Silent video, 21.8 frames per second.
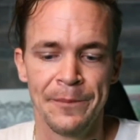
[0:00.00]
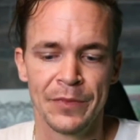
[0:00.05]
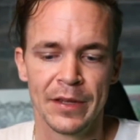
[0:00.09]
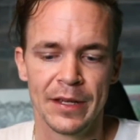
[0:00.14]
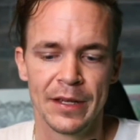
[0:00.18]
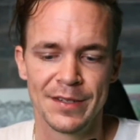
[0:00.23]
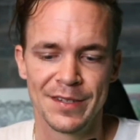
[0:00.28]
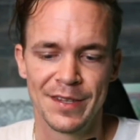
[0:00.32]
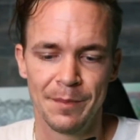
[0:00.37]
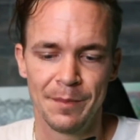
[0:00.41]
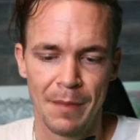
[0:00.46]

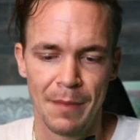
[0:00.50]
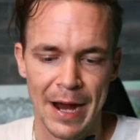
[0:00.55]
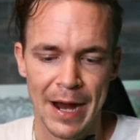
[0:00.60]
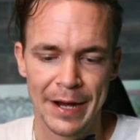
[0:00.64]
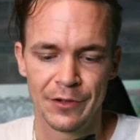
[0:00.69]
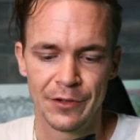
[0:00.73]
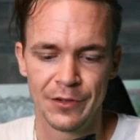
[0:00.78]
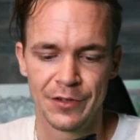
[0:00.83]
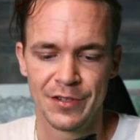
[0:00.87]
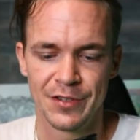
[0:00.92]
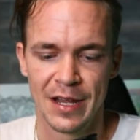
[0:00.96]
is the
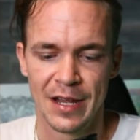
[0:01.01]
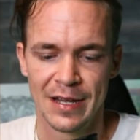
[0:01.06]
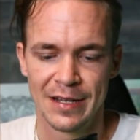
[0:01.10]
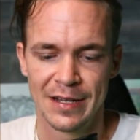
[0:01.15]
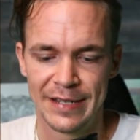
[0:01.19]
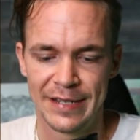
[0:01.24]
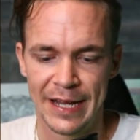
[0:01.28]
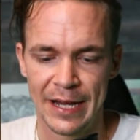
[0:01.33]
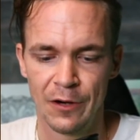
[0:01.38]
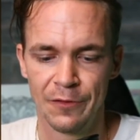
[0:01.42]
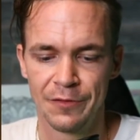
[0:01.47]
miners
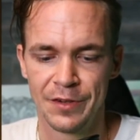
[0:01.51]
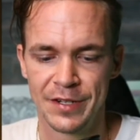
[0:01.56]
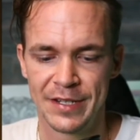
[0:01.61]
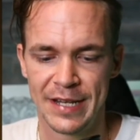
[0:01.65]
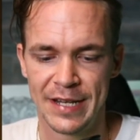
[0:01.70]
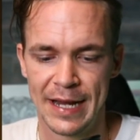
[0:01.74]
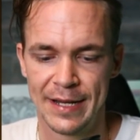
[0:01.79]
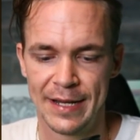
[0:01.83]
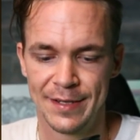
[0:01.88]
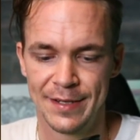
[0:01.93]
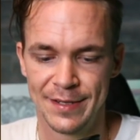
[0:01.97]
day over
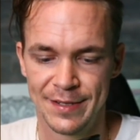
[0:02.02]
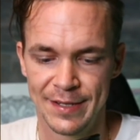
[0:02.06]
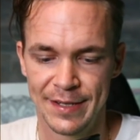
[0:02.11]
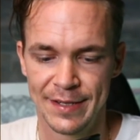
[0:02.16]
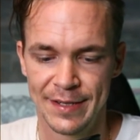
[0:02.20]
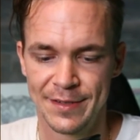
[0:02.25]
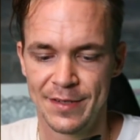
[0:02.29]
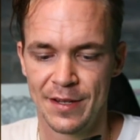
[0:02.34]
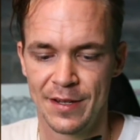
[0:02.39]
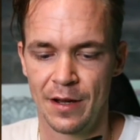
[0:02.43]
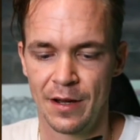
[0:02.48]
day
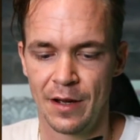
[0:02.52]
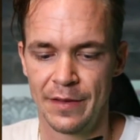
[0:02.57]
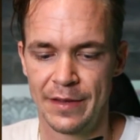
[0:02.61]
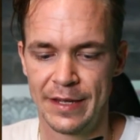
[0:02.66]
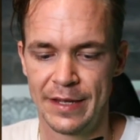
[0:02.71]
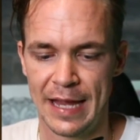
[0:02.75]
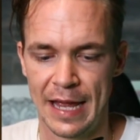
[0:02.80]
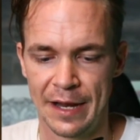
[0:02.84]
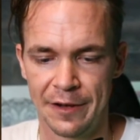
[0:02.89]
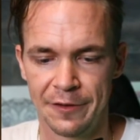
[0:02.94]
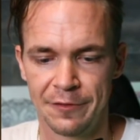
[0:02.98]
since the
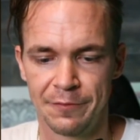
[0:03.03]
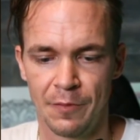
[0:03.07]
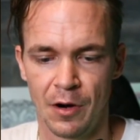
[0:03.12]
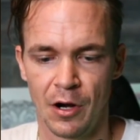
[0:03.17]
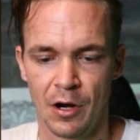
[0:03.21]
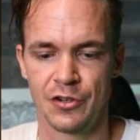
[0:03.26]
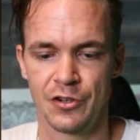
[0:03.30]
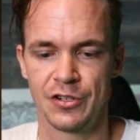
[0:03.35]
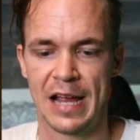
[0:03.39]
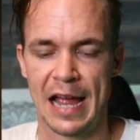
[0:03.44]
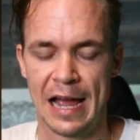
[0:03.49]
end of
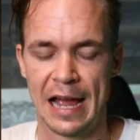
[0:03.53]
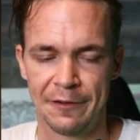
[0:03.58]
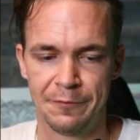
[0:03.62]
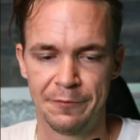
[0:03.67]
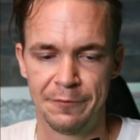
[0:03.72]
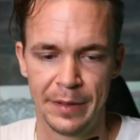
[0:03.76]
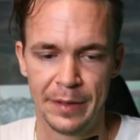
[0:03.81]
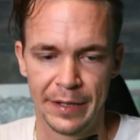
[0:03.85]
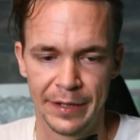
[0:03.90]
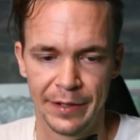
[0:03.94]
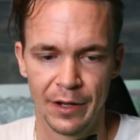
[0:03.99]
March have
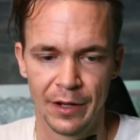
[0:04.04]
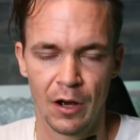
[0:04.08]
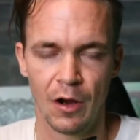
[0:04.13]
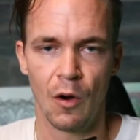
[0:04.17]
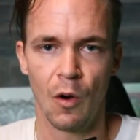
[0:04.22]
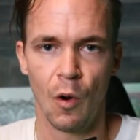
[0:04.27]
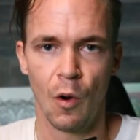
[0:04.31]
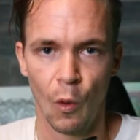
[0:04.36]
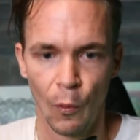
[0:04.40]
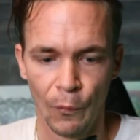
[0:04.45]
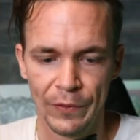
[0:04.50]
been
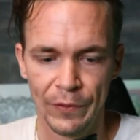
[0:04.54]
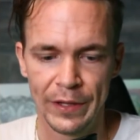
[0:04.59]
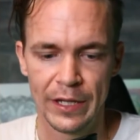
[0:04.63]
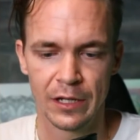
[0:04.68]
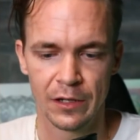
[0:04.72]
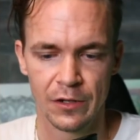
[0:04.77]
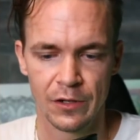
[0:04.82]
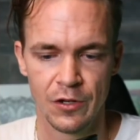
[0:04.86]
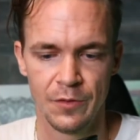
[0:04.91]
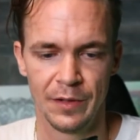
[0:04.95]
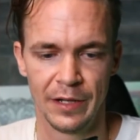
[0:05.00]
only
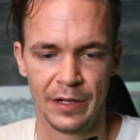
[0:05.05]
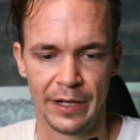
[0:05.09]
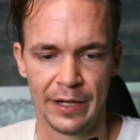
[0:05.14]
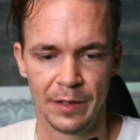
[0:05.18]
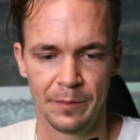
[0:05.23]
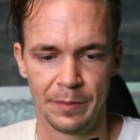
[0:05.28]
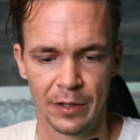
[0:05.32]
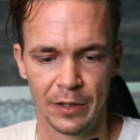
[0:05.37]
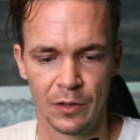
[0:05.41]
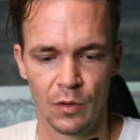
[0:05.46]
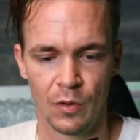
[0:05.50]
accumulating
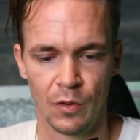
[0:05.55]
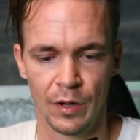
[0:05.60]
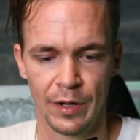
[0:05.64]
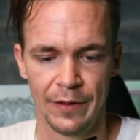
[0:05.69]
Bitcoin.